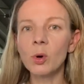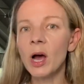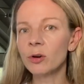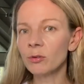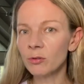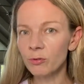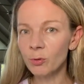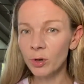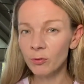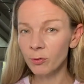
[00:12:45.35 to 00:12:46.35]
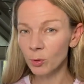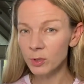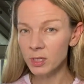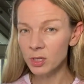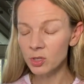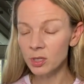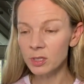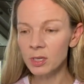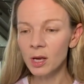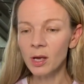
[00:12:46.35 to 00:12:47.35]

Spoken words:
144 stitches.